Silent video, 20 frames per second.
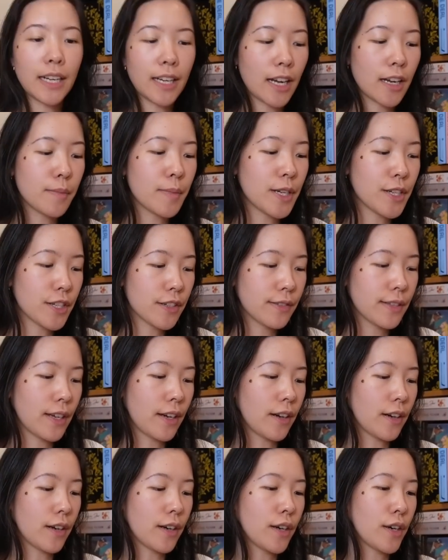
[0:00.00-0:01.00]
I got a bunch of
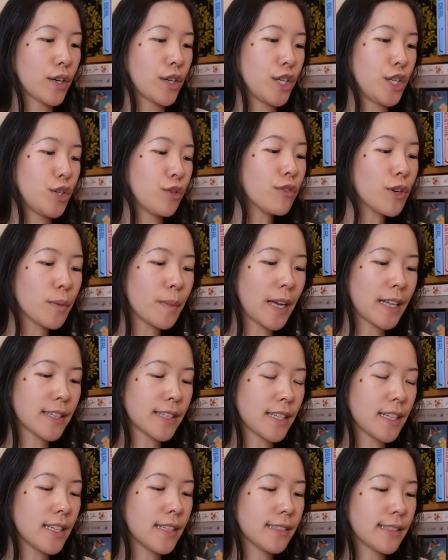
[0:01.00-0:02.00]
their new
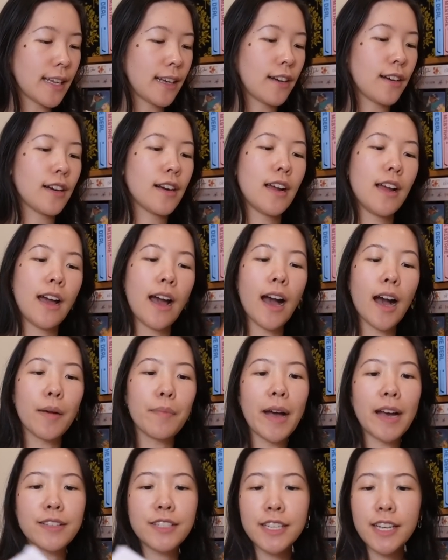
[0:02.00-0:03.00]
romances that are
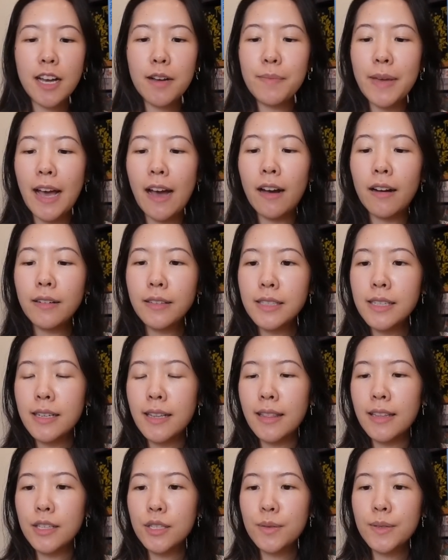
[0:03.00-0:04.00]
about to come out.
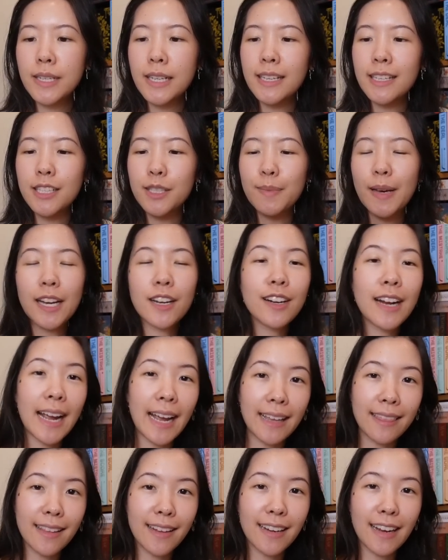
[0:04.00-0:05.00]
This one is Better
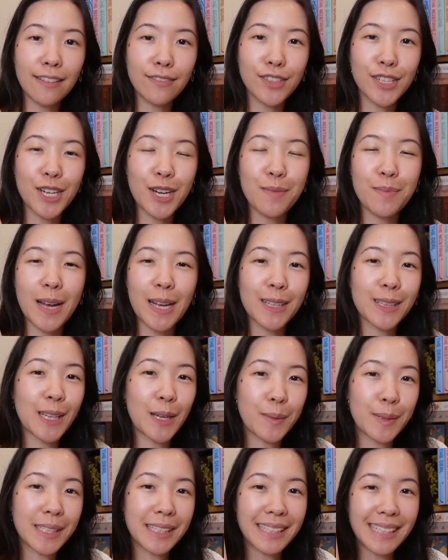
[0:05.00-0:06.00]
Hate Than Never by
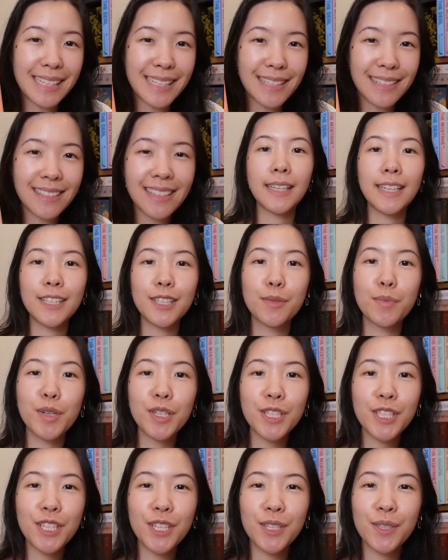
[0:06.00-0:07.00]
Chloe Liese. It's
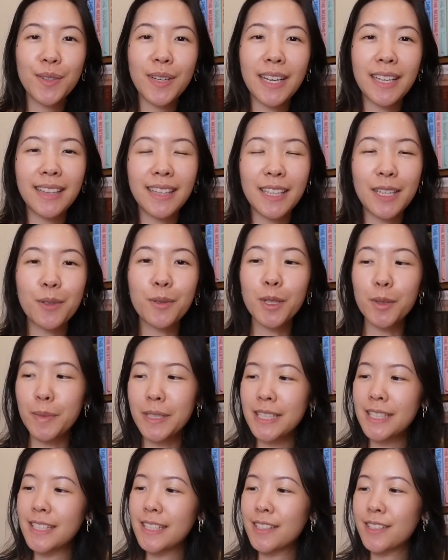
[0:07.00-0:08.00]
book 2 in the
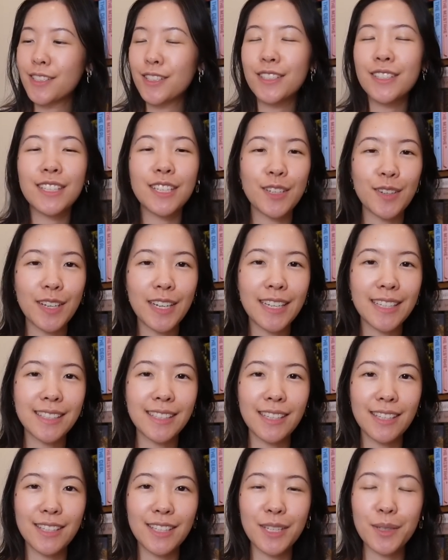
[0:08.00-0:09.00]
Wilmot Sister series,
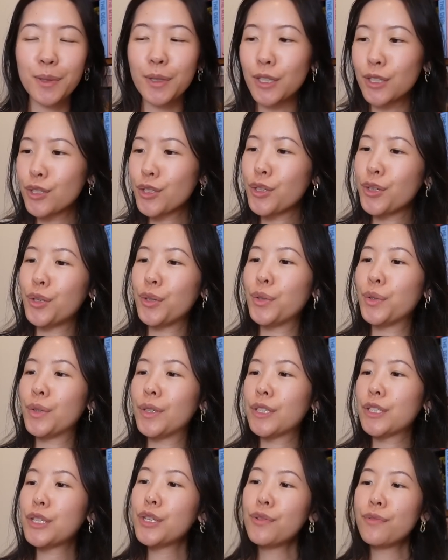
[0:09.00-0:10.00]
the sequel
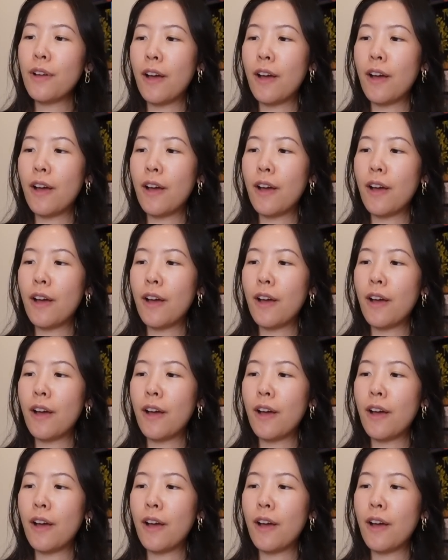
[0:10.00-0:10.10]
to Two